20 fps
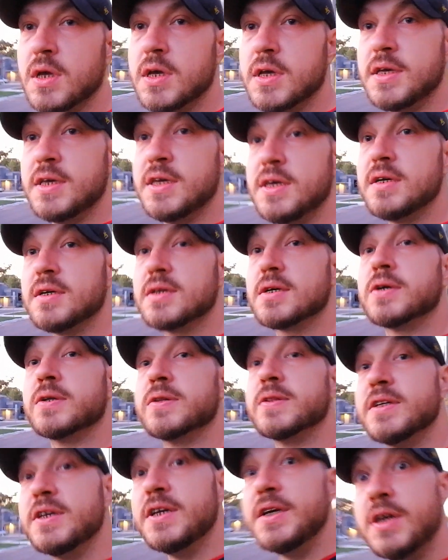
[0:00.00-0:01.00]
Eat
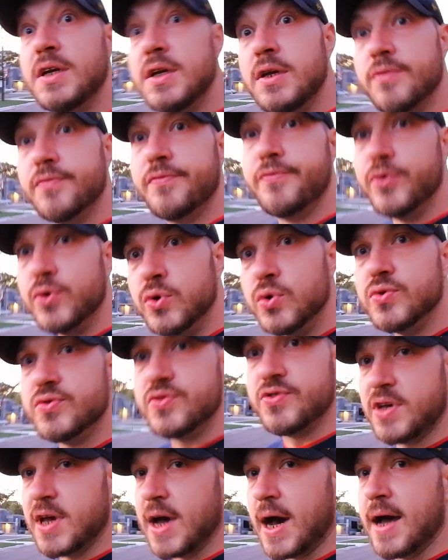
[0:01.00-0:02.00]
clean
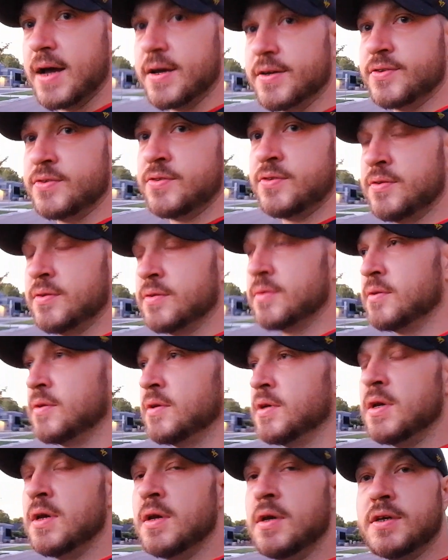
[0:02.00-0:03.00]
foods, guys.
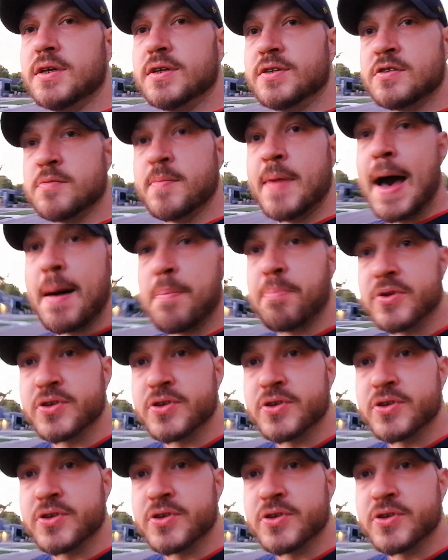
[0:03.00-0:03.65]
Get some apple